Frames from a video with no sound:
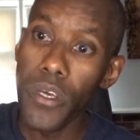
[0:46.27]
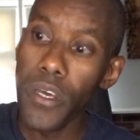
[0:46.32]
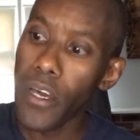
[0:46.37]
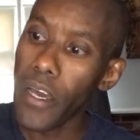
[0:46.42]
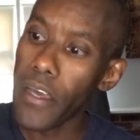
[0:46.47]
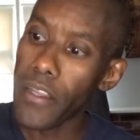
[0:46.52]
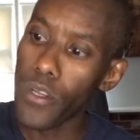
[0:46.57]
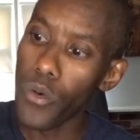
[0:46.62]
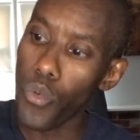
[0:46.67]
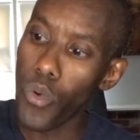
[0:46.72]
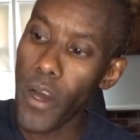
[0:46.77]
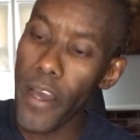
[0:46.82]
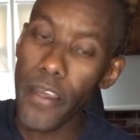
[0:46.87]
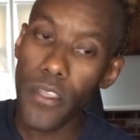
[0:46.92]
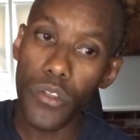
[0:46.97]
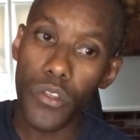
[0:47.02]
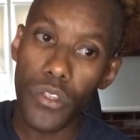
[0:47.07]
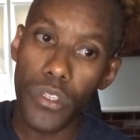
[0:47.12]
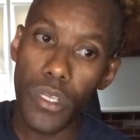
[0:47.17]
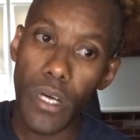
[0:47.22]
and the white
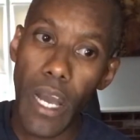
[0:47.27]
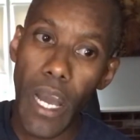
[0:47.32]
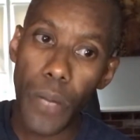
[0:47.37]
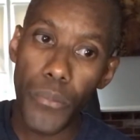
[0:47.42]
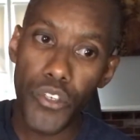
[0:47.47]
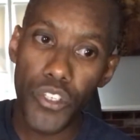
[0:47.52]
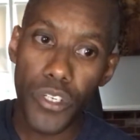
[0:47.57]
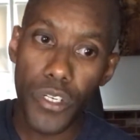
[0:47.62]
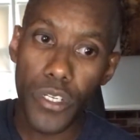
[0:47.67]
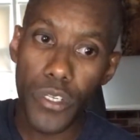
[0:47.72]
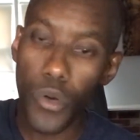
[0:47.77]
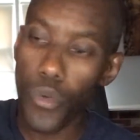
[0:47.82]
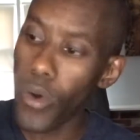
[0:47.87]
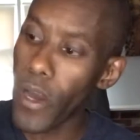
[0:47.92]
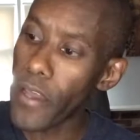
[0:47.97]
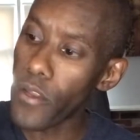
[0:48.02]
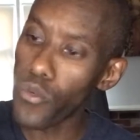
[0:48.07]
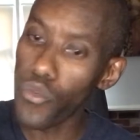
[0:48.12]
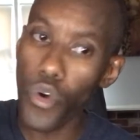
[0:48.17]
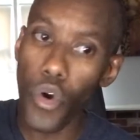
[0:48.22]
option, the
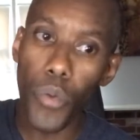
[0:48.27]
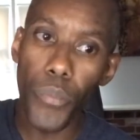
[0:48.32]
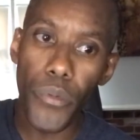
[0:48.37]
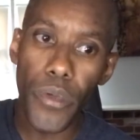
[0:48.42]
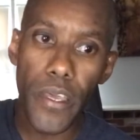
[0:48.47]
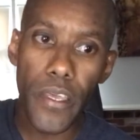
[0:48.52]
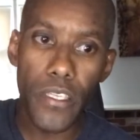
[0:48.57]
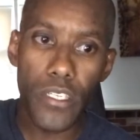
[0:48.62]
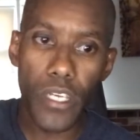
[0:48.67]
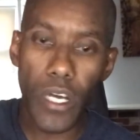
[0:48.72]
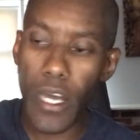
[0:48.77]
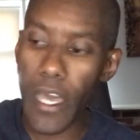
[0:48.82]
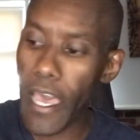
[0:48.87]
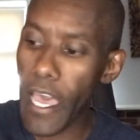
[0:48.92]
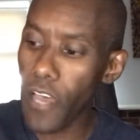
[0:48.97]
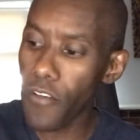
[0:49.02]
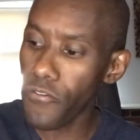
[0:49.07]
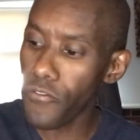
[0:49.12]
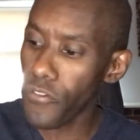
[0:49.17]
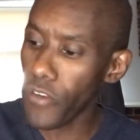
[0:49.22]
white rope, is a
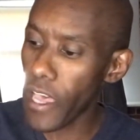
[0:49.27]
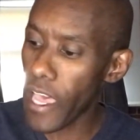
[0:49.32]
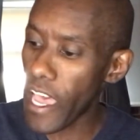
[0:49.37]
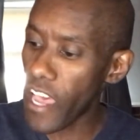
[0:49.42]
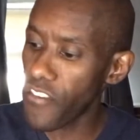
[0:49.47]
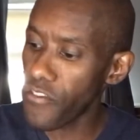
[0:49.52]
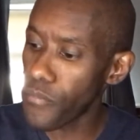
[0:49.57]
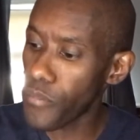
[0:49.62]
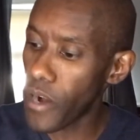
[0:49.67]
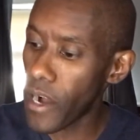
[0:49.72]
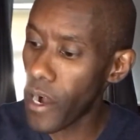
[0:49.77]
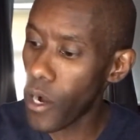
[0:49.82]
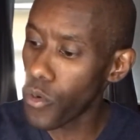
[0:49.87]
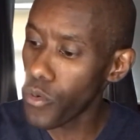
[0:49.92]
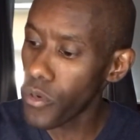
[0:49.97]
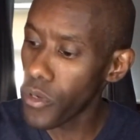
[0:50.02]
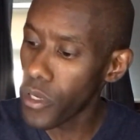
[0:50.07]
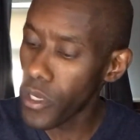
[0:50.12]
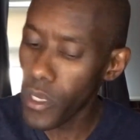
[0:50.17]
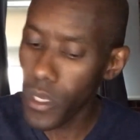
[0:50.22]
half pound.